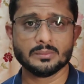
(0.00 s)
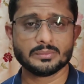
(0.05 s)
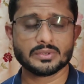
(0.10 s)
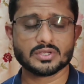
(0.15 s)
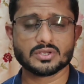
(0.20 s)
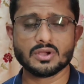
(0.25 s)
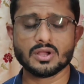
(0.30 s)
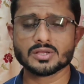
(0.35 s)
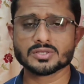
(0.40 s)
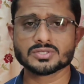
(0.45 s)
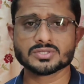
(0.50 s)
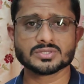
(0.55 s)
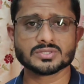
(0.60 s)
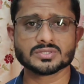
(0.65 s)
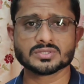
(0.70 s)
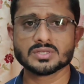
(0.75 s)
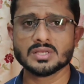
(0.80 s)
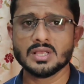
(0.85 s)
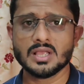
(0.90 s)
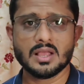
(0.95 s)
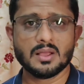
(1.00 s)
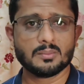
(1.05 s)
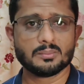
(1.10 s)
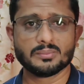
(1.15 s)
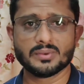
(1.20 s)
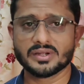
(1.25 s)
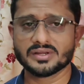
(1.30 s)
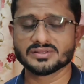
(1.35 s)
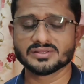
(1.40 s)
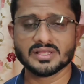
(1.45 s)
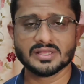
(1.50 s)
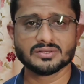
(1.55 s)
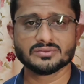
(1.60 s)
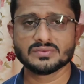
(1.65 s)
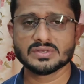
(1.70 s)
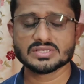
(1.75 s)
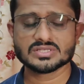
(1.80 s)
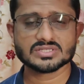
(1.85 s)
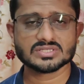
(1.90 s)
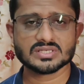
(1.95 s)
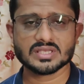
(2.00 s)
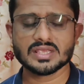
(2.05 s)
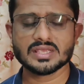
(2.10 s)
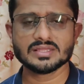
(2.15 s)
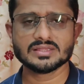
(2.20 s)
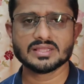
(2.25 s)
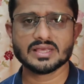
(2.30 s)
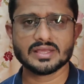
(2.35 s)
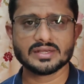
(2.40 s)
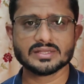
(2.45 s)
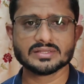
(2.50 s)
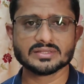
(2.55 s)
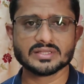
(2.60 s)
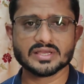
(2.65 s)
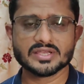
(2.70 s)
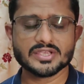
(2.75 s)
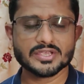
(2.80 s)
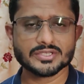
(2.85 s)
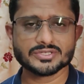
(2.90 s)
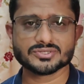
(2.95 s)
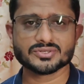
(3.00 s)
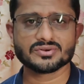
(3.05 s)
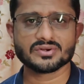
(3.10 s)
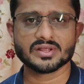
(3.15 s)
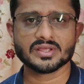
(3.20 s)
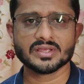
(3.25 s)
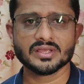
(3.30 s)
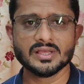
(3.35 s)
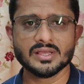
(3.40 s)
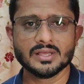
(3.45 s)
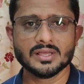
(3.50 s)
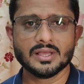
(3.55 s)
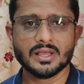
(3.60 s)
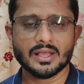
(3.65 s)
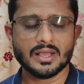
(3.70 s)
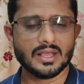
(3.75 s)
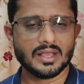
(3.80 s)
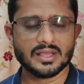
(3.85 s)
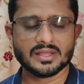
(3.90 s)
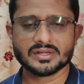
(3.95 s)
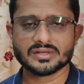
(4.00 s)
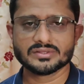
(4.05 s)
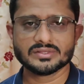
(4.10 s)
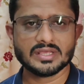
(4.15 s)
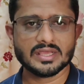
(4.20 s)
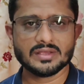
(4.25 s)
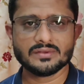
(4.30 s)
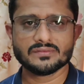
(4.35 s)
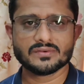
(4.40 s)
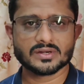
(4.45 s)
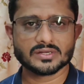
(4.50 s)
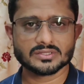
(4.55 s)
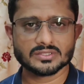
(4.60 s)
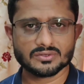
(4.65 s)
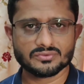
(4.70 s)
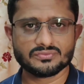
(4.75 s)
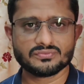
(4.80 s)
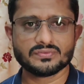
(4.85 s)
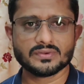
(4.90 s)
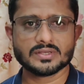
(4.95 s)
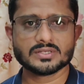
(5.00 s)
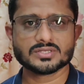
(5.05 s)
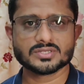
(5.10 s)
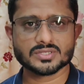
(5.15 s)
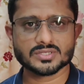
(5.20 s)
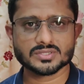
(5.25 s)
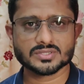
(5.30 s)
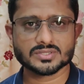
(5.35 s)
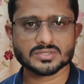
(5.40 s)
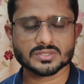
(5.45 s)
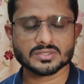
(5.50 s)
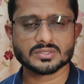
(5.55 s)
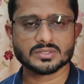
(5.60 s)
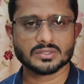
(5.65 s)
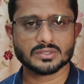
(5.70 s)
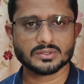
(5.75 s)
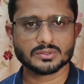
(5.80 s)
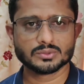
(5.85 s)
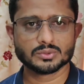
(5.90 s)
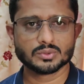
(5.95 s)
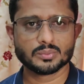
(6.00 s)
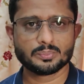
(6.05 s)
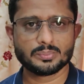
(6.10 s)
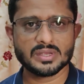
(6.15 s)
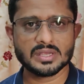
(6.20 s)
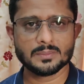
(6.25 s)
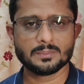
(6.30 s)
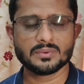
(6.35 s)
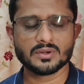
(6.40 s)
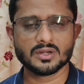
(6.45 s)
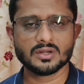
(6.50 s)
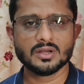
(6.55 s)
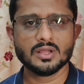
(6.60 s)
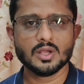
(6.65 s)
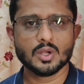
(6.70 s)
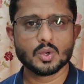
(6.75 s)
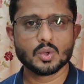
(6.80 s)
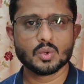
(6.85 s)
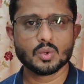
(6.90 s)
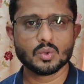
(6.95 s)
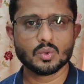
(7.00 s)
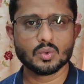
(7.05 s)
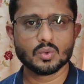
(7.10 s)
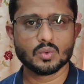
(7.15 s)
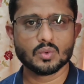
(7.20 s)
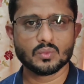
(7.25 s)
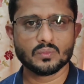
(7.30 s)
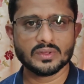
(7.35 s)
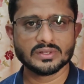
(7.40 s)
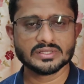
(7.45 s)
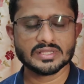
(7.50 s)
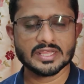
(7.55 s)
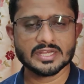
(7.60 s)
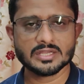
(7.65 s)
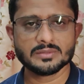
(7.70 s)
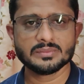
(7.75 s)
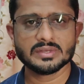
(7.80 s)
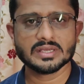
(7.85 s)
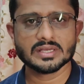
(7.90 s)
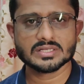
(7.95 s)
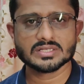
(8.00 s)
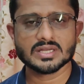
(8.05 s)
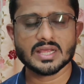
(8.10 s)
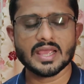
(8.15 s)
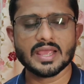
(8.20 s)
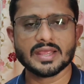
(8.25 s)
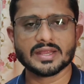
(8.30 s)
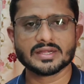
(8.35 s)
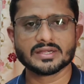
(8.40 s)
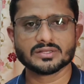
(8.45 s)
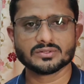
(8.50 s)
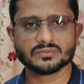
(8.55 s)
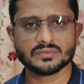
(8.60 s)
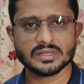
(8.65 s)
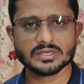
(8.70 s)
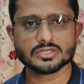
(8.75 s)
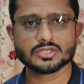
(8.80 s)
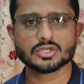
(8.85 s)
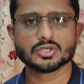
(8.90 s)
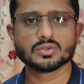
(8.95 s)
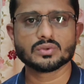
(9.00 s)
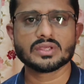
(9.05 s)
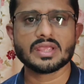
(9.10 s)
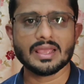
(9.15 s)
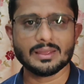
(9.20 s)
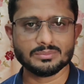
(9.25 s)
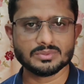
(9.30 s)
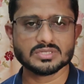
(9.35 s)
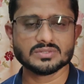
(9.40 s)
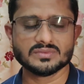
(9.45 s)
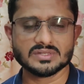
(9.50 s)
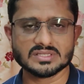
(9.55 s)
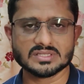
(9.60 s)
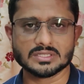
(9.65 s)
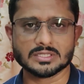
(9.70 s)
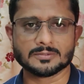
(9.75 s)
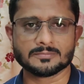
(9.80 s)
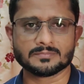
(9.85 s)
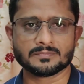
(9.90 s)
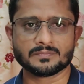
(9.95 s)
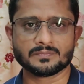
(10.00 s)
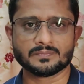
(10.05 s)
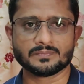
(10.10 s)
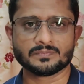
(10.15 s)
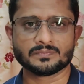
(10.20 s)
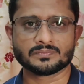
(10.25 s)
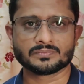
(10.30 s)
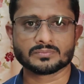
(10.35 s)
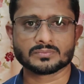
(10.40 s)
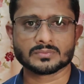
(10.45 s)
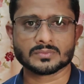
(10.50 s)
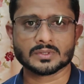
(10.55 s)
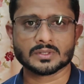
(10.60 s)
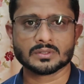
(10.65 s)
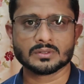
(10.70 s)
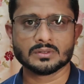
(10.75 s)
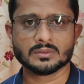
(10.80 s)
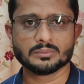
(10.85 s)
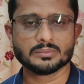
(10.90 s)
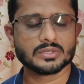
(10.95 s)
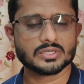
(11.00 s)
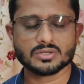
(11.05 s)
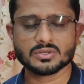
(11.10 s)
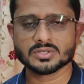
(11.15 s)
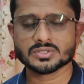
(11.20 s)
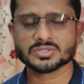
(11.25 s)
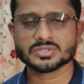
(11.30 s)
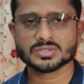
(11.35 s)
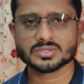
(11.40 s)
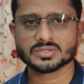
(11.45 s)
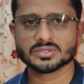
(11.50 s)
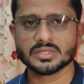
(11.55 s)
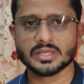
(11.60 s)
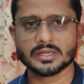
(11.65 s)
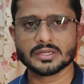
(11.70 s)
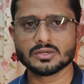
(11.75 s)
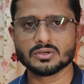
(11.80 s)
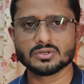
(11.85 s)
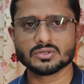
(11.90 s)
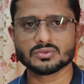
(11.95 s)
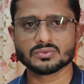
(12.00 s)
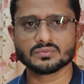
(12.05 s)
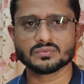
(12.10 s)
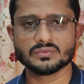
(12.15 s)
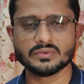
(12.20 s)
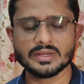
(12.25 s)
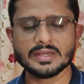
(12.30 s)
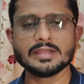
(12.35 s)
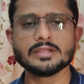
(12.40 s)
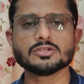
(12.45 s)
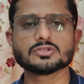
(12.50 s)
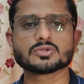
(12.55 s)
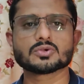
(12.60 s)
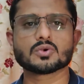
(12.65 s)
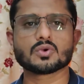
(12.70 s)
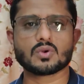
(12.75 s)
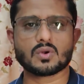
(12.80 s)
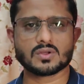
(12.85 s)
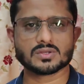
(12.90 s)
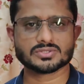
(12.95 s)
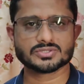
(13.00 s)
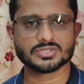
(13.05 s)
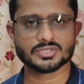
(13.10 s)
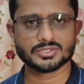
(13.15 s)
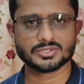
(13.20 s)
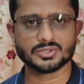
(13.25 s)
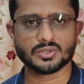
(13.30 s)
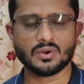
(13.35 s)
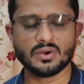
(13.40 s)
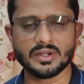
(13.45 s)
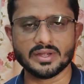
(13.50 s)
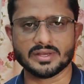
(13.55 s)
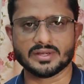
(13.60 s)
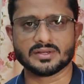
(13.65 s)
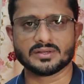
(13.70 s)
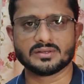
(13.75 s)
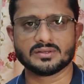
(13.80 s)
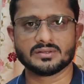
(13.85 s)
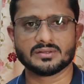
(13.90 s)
But then we see that in the history, and they were the first, the people who, when the enemy attacked, went into captivity. Because they're not willing to cross Jordan.